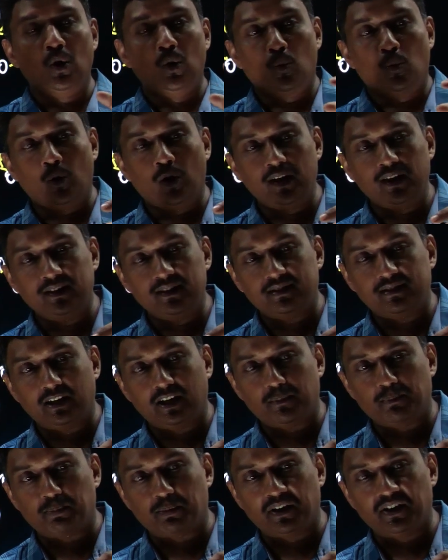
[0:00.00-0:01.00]
Once
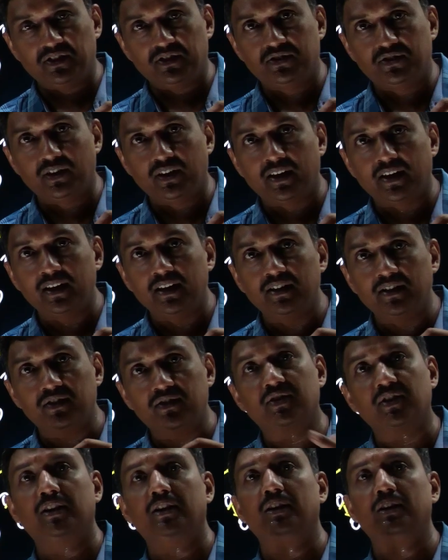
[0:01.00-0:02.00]
that pressure
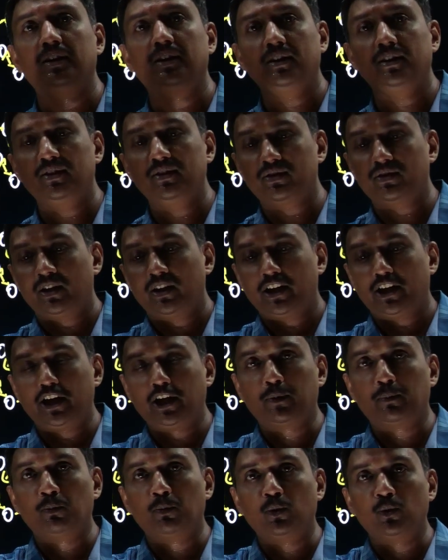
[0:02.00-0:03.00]
is released,
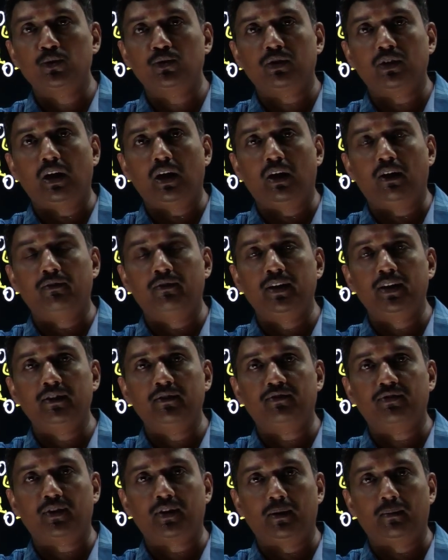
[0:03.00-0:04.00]
it moves
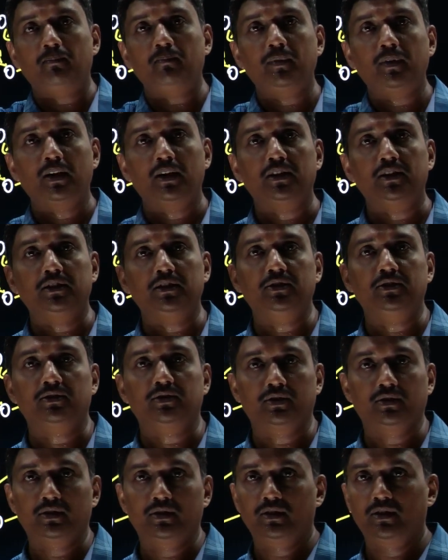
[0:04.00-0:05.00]
away from each
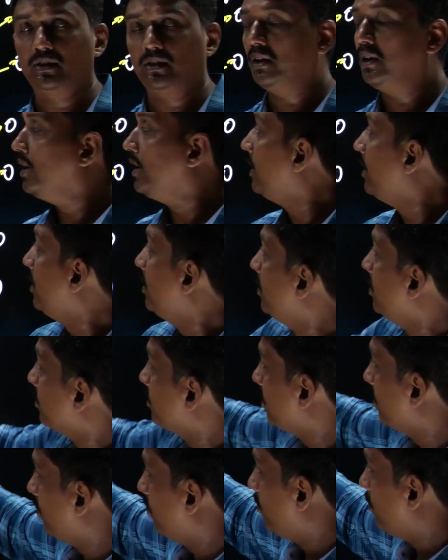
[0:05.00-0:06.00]
other.
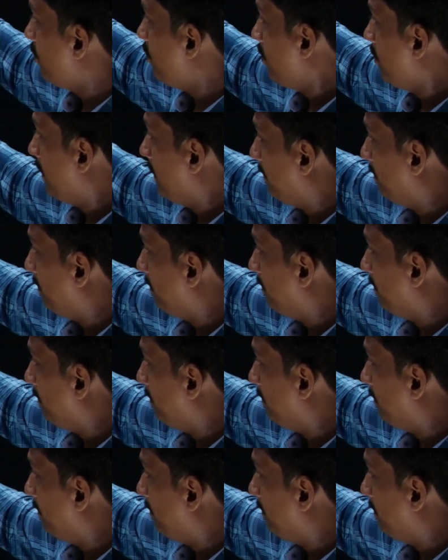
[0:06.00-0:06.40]
So,